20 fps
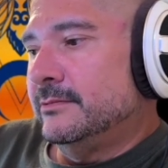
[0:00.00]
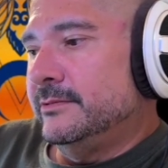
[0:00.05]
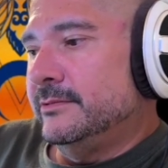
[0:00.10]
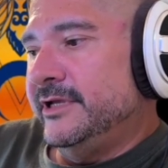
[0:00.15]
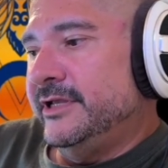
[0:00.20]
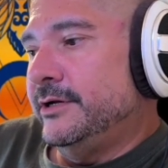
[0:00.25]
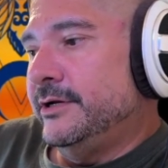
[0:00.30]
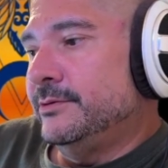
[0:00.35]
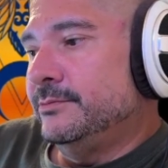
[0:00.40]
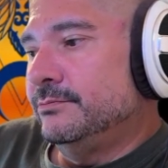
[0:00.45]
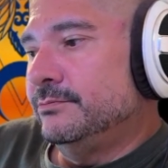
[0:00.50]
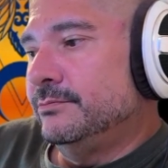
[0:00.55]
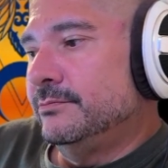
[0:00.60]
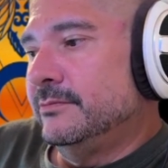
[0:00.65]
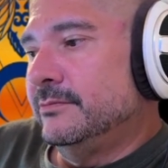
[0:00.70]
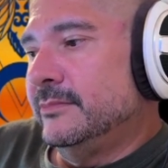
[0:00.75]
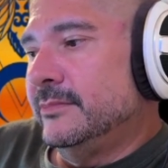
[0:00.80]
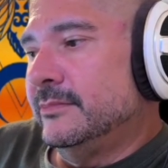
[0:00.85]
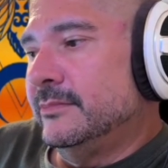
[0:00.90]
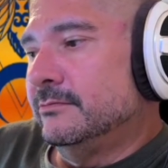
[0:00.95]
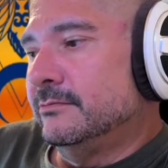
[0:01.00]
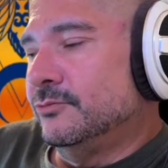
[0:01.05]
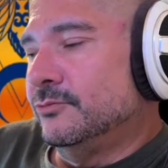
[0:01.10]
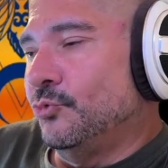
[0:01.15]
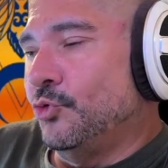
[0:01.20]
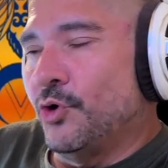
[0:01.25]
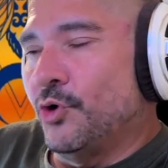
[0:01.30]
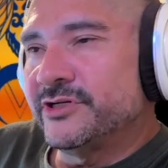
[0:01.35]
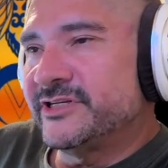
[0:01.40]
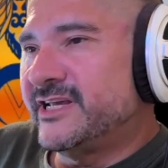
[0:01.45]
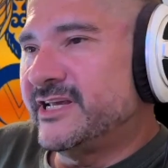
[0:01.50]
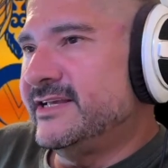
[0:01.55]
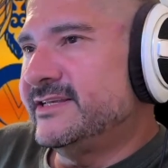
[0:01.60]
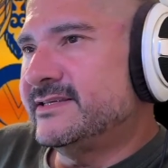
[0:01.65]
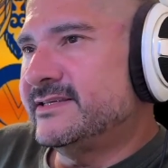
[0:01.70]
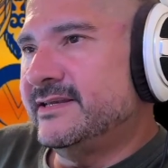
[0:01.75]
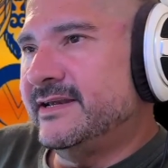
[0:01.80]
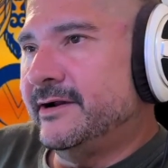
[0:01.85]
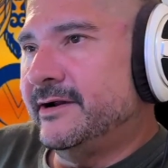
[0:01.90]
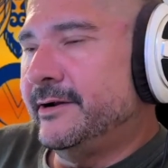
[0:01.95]
You know, worst case
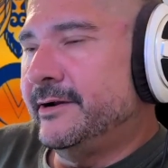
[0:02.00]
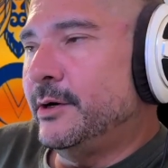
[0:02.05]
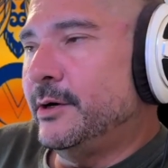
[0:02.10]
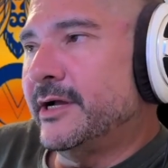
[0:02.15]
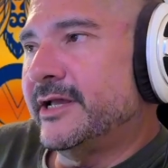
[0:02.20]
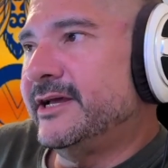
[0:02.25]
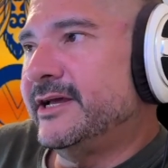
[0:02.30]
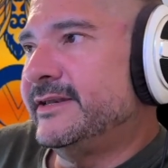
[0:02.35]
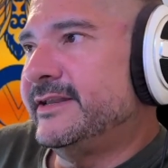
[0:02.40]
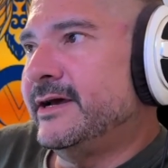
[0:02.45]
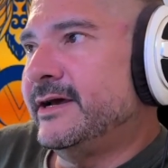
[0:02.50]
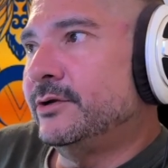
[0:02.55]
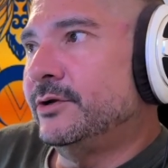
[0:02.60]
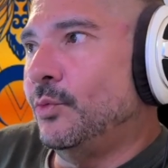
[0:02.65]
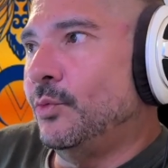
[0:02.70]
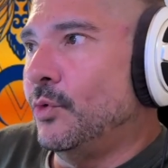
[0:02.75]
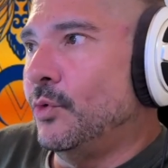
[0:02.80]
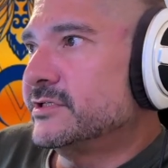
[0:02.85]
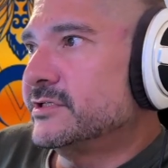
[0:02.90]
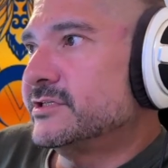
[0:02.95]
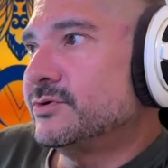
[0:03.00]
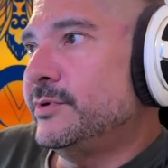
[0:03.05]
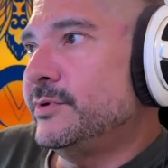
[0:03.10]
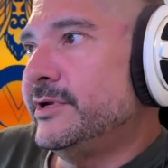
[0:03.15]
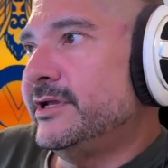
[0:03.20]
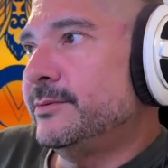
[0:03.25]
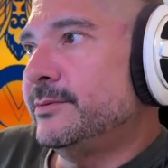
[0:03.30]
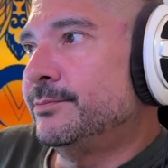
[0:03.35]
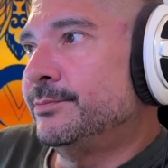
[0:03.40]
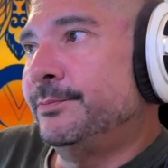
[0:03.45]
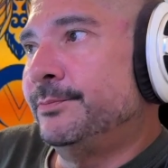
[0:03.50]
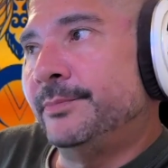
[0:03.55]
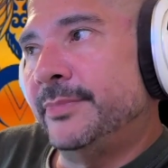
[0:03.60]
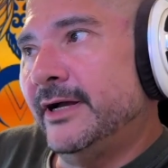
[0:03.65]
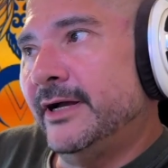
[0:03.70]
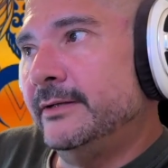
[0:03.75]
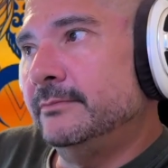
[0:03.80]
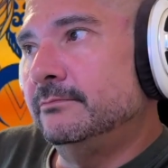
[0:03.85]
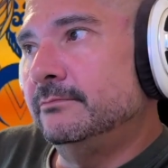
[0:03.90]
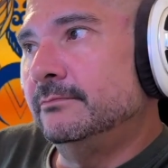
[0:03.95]
scenario, I cut down to once a week,
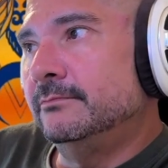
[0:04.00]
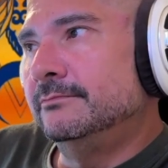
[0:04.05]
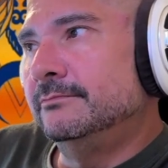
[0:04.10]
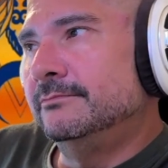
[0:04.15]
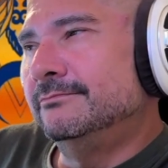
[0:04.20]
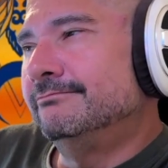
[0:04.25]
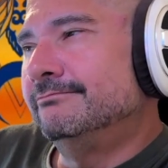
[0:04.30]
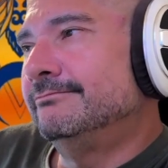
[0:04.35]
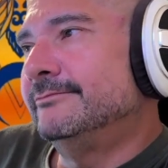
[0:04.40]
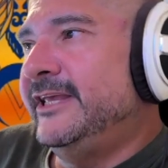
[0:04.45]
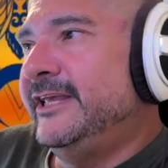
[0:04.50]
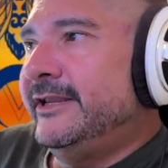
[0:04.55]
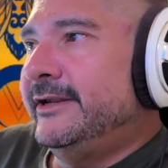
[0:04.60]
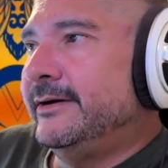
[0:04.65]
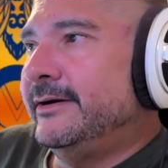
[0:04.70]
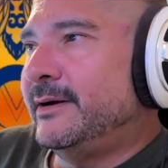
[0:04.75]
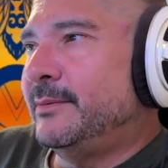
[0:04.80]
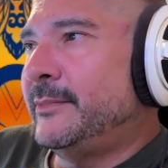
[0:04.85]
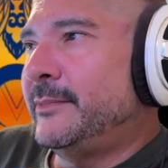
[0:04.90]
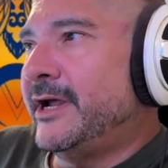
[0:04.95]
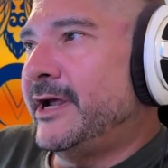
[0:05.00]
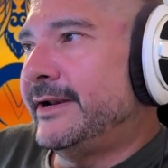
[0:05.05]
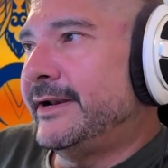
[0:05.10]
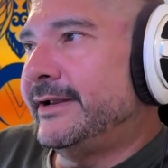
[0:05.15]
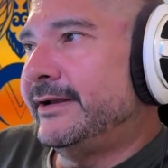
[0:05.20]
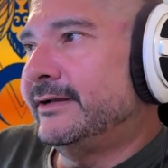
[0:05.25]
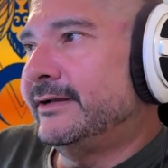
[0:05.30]
but I'm not